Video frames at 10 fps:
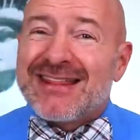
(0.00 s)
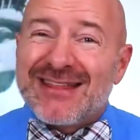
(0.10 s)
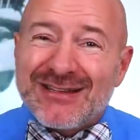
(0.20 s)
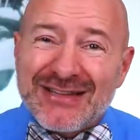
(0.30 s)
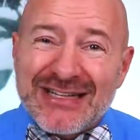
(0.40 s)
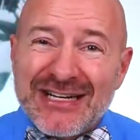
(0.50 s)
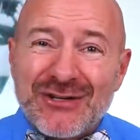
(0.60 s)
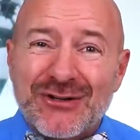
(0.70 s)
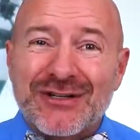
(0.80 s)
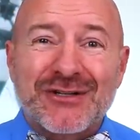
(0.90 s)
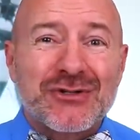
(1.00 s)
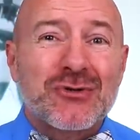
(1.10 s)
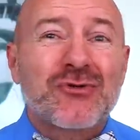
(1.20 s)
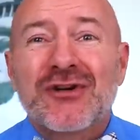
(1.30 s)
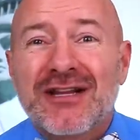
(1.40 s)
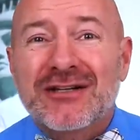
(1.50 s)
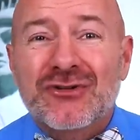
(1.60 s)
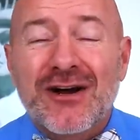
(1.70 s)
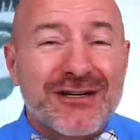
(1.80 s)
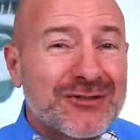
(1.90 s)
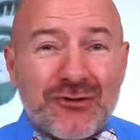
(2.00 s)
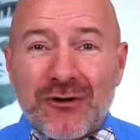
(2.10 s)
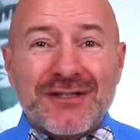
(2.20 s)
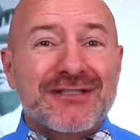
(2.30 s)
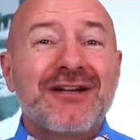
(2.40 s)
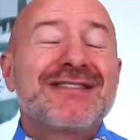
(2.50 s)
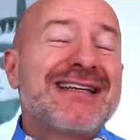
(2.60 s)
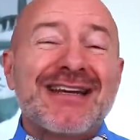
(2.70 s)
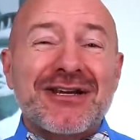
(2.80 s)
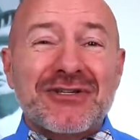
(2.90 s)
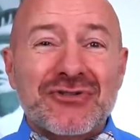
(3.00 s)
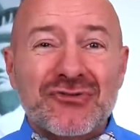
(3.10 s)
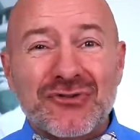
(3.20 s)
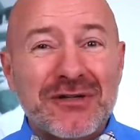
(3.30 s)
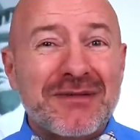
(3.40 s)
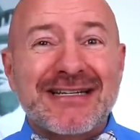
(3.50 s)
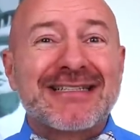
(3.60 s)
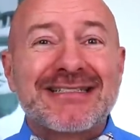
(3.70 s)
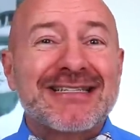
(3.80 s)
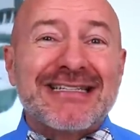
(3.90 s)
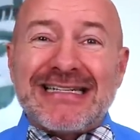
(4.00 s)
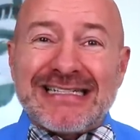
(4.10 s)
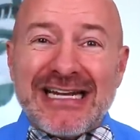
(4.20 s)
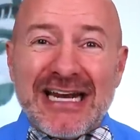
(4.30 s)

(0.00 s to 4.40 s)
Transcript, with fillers: The leader in consumer electronics, growing sales at an extremely consistent